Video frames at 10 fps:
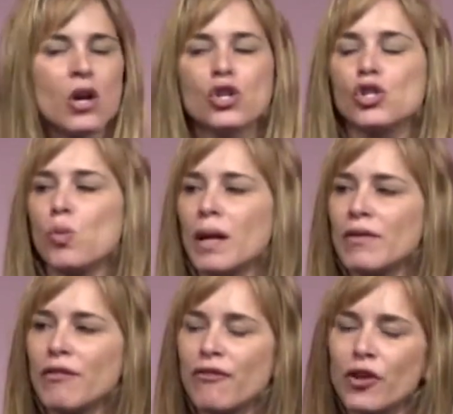So one
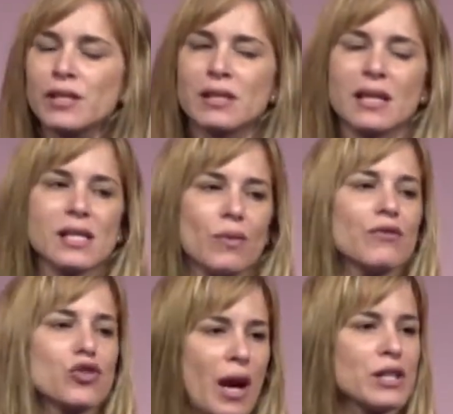of the first things that
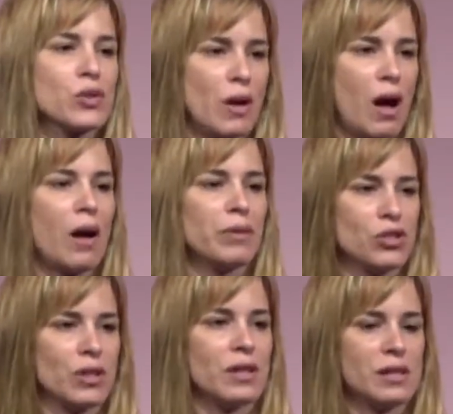we've tried to accomplish
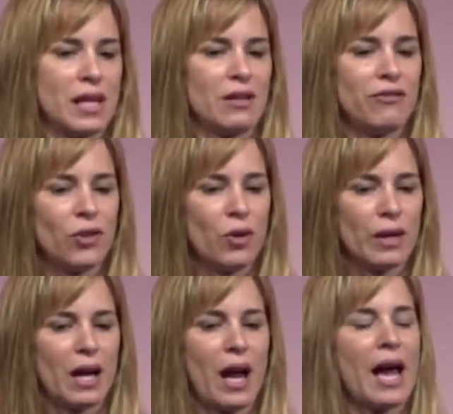in the state of
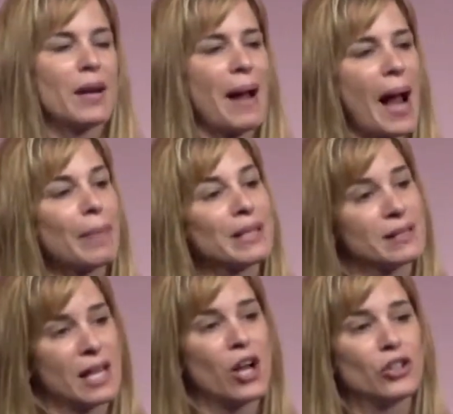Florida, and I'm happy to
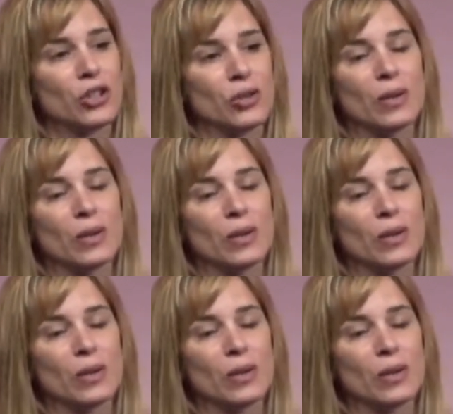tell you,